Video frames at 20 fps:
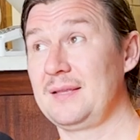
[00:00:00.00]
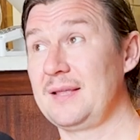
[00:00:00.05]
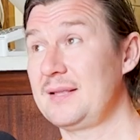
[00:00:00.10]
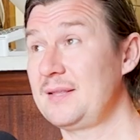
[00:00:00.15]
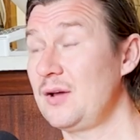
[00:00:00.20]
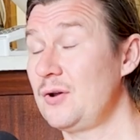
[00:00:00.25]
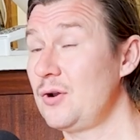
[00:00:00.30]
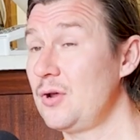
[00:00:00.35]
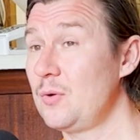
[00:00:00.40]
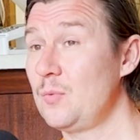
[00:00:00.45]
They
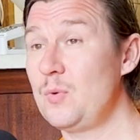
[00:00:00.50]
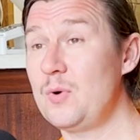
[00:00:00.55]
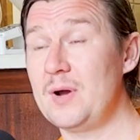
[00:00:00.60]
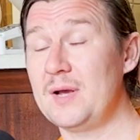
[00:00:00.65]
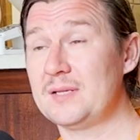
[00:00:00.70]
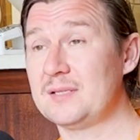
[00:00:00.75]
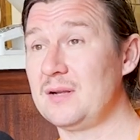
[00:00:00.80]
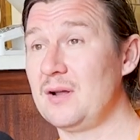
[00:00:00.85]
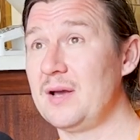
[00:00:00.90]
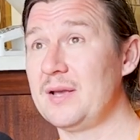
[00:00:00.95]
don't know what
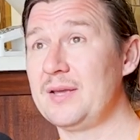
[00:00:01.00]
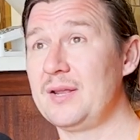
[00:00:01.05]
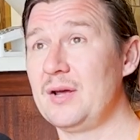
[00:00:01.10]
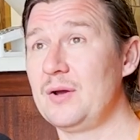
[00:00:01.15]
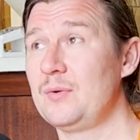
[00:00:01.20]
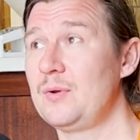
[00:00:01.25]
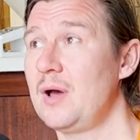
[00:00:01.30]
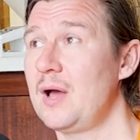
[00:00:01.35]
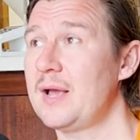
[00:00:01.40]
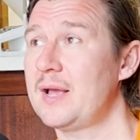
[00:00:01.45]
it's like,
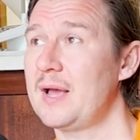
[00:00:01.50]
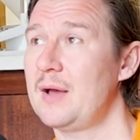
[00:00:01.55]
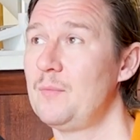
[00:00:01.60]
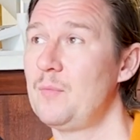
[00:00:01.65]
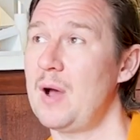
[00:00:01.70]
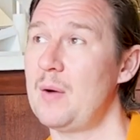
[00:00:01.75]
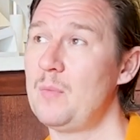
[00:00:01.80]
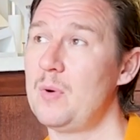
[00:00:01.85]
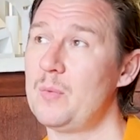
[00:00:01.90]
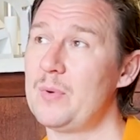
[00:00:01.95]

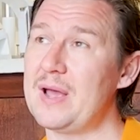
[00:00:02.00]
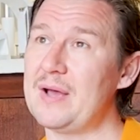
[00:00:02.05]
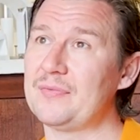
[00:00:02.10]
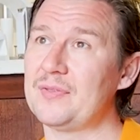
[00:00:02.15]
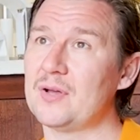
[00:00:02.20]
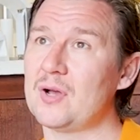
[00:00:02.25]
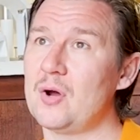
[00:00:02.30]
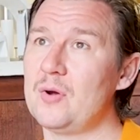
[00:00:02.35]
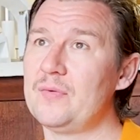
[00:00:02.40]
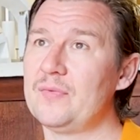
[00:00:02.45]
and what we have
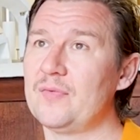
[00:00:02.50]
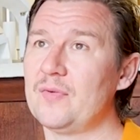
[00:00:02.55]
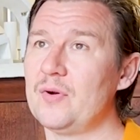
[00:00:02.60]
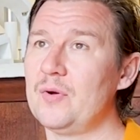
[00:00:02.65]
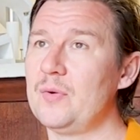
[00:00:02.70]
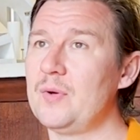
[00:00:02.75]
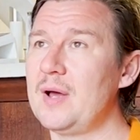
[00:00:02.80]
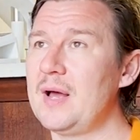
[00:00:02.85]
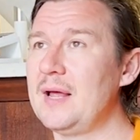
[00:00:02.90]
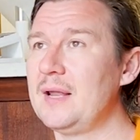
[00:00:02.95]
to go
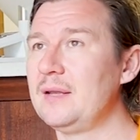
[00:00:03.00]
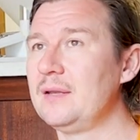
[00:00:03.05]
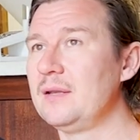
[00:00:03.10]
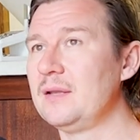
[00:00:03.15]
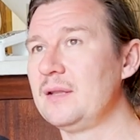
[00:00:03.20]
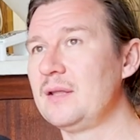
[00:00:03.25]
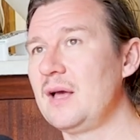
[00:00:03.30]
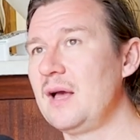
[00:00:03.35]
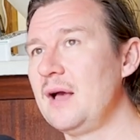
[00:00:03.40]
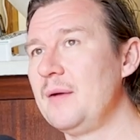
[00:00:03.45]
through and